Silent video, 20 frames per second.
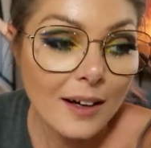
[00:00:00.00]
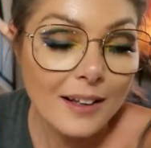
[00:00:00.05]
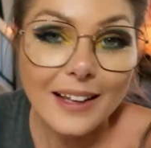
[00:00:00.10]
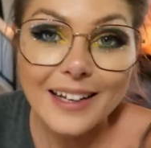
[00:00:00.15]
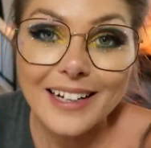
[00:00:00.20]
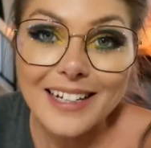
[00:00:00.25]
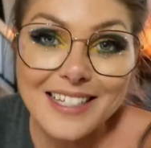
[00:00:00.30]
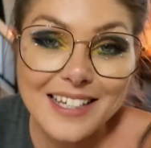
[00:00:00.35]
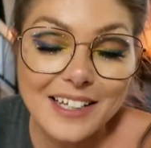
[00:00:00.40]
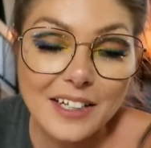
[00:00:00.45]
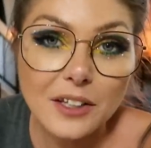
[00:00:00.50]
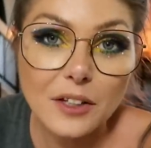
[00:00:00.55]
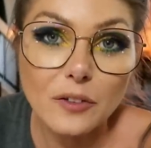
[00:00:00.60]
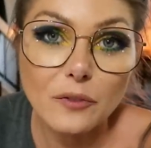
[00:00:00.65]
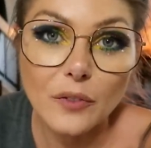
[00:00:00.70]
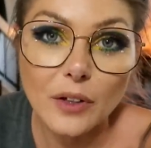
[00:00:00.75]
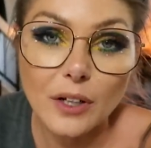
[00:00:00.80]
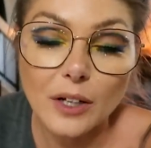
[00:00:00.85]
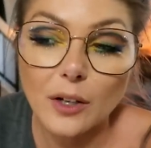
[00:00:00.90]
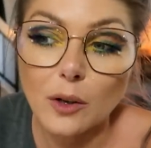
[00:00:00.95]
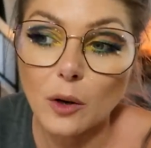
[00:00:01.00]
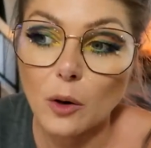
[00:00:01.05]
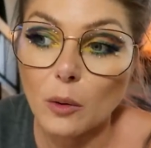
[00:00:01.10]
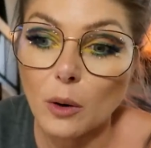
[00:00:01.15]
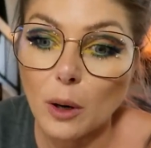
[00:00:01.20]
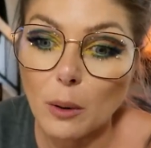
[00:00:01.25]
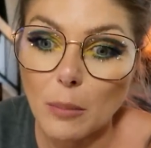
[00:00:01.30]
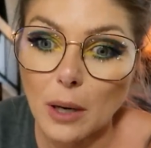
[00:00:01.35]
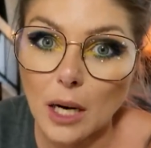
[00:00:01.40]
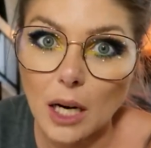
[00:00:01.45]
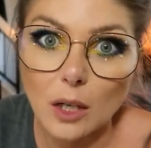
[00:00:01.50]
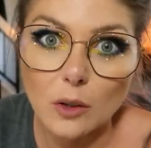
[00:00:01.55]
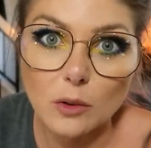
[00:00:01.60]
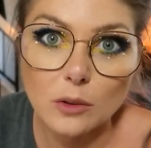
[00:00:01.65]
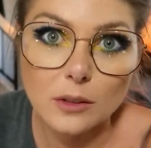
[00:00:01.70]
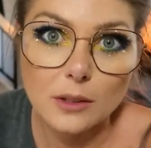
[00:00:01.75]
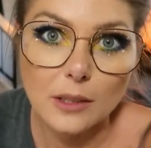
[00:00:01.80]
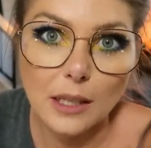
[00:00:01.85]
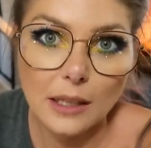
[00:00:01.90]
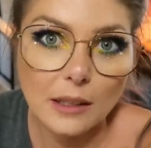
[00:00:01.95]
Like I said in the video
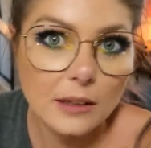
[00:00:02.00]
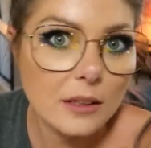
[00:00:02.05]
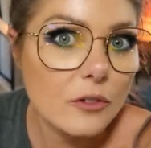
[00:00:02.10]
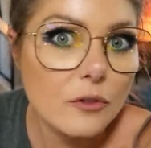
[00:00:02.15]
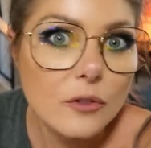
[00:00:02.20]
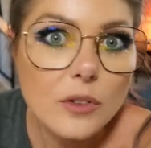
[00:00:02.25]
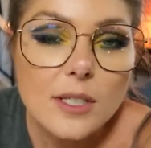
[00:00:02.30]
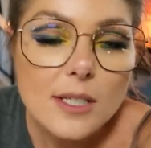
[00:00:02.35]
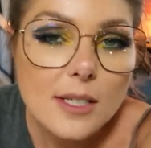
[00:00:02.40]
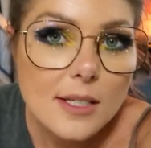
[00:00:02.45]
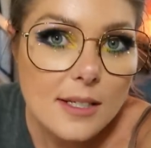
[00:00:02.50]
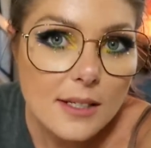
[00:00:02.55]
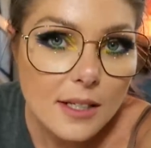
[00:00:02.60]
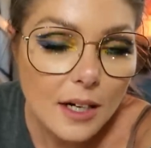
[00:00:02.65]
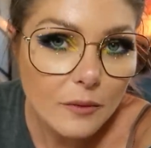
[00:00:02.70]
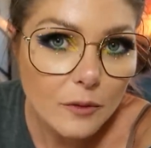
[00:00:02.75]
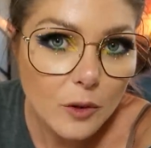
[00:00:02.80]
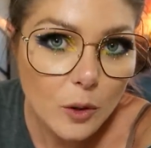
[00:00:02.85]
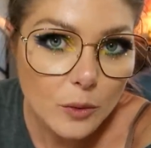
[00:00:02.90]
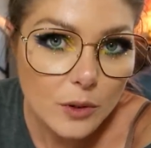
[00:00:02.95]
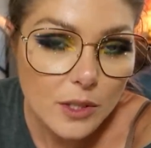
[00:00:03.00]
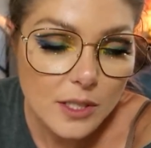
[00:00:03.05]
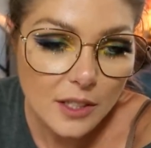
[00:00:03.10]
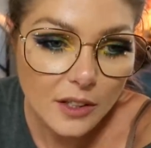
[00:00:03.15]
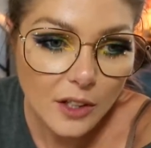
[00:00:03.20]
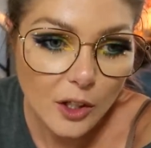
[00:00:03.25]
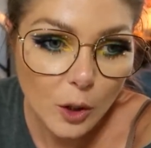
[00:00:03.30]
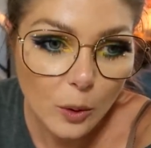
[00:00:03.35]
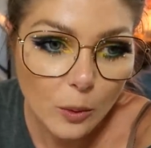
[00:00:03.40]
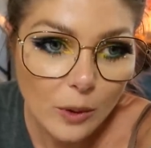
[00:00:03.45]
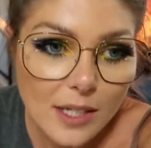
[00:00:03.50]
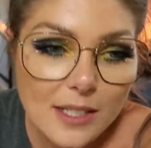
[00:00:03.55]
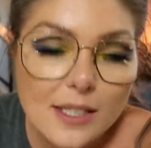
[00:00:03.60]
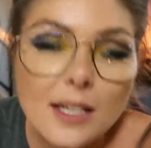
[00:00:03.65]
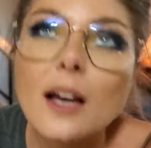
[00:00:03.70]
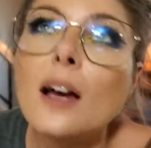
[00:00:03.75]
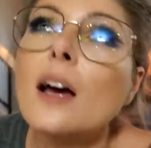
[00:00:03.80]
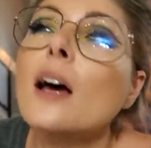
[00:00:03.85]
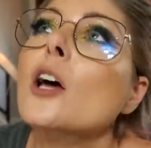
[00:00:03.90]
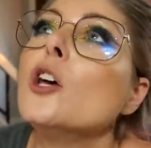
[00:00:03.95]
about like differences that I've noticed in the US,
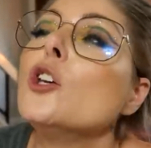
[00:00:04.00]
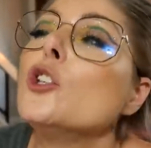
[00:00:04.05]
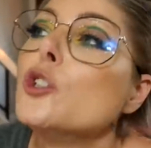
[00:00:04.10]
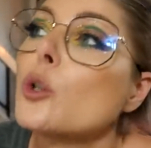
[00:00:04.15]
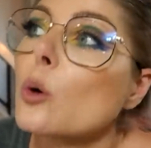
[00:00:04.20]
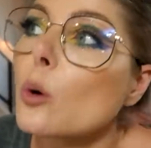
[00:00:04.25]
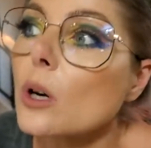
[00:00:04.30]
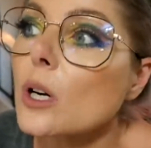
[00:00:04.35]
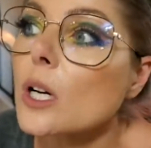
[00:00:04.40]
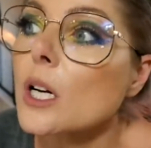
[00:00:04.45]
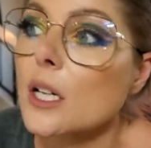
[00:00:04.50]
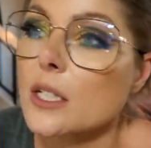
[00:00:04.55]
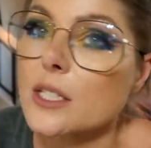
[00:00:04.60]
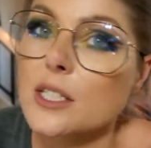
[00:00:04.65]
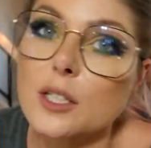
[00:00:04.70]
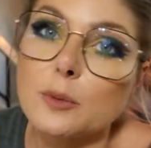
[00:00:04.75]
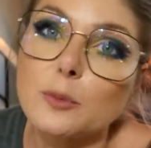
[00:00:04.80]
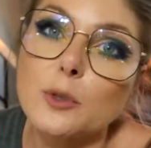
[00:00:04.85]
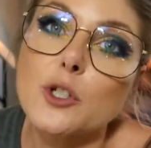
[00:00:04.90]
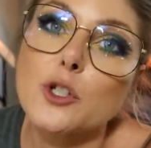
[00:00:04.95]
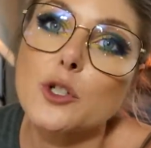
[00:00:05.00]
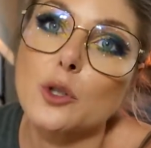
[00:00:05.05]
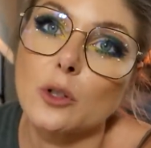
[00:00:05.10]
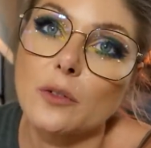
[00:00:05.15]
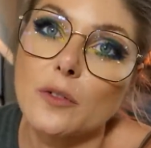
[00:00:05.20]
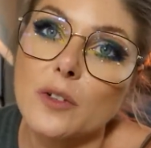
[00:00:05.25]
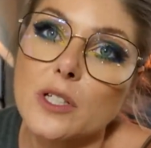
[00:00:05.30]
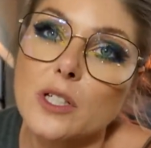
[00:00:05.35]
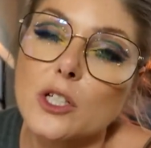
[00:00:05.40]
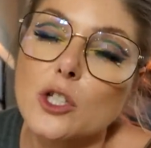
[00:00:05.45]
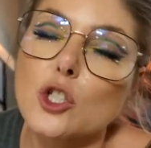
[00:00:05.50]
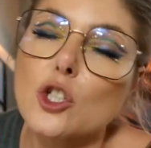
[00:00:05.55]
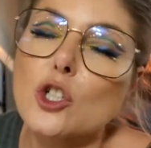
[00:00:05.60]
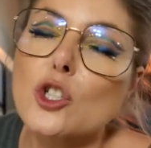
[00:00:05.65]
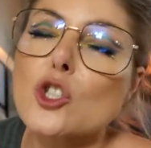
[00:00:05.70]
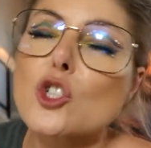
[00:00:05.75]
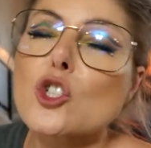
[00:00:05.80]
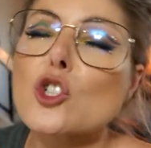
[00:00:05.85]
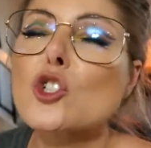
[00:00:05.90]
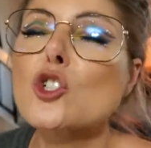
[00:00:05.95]
your customer service is
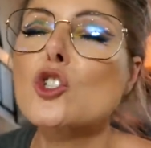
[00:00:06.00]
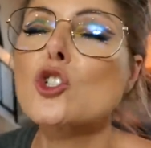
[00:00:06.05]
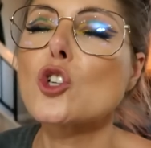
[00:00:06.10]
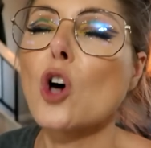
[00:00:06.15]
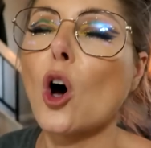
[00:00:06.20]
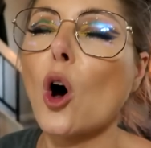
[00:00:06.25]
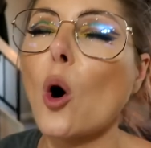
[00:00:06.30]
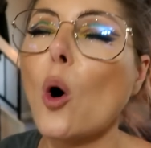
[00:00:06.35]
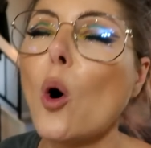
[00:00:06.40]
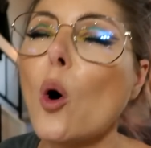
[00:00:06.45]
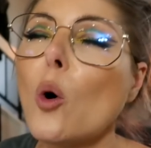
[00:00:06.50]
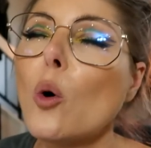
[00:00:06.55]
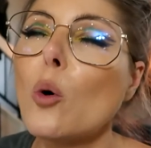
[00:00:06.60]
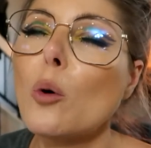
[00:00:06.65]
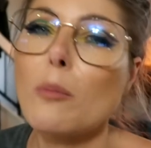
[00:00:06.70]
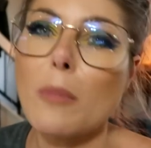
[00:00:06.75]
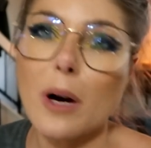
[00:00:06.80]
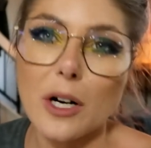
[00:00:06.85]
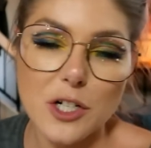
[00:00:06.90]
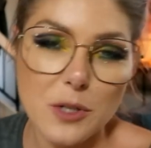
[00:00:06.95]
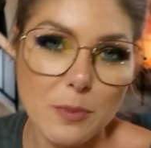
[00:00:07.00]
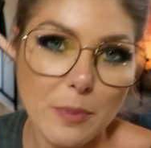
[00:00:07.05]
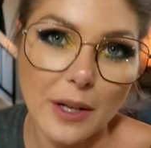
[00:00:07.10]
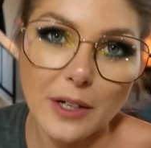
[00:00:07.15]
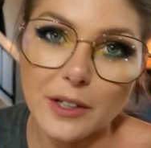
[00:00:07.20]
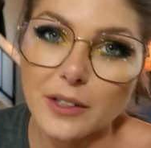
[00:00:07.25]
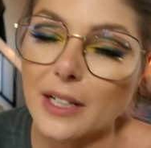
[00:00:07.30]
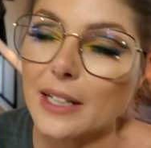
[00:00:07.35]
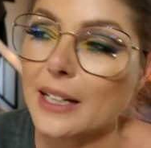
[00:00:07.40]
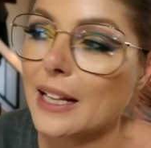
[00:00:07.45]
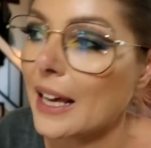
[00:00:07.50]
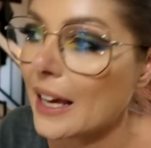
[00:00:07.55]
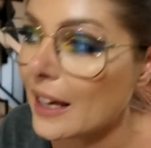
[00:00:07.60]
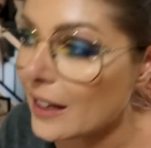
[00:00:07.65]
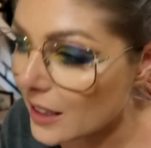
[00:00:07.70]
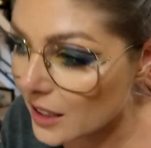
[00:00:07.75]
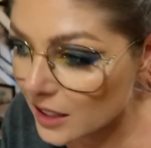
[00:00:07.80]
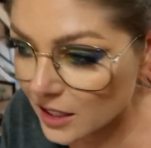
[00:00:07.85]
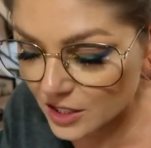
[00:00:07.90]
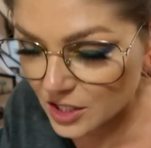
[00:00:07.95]
just so much better than
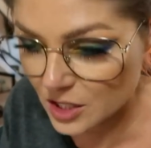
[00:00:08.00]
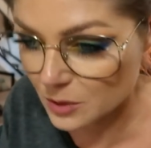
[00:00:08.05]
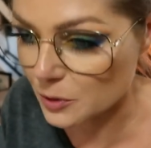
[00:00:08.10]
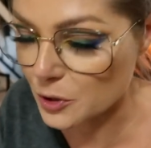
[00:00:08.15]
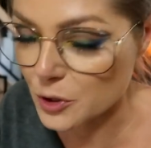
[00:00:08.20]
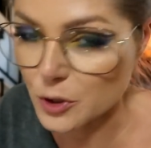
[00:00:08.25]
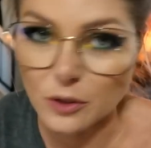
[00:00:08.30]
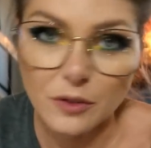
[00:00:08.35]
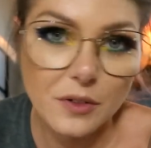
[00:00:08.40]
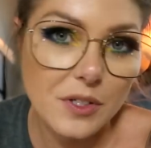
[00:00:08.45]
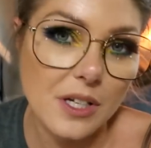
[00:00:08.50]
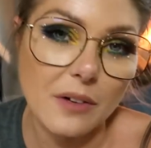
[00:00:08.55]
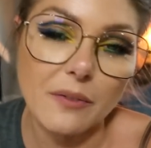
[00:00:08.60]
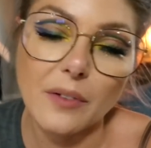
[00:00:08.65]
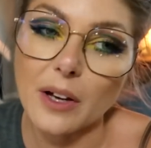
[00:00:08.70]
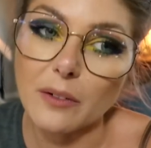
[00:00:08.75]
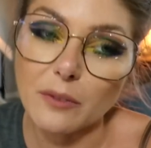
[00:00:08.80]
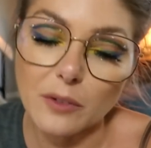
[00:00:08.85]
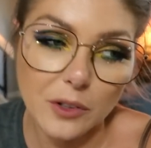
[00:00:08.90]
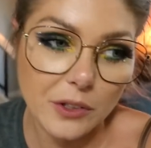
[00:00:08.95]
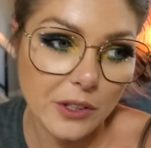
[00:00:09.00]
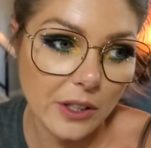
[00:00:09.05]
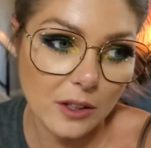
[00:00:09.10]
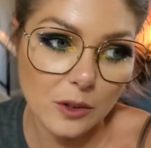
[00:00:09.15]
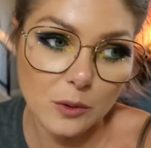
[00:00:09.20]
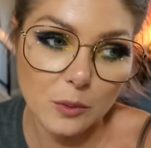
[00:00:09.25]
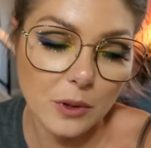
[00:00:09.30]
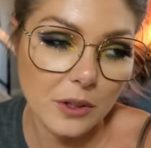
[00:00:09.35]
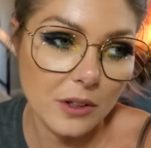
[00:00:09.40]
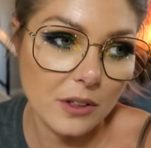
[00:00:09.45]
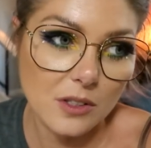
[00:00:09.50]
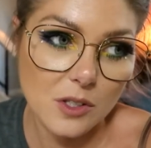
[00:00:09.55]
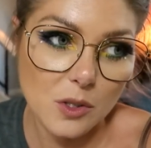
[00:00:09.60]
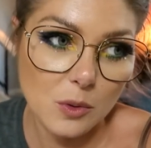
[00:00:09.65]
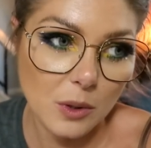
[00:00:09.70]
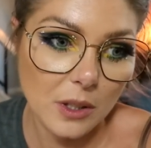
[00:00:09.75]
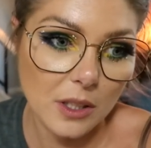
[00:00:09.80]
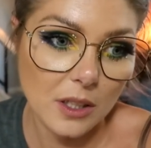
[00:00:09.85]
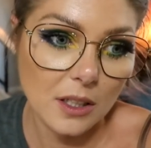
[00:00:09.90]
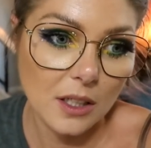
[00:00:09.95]
any customer service I've ever dealt with in
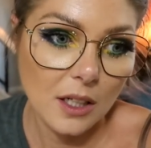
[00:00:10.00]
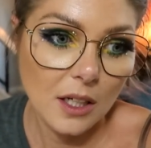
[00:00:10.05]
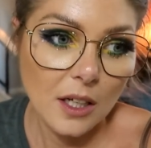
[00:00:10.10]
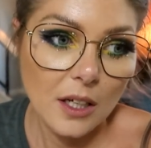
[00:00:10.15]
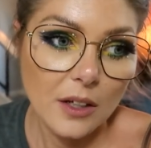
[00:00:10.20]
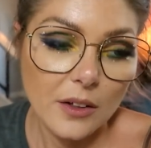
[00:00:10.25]
Sweden.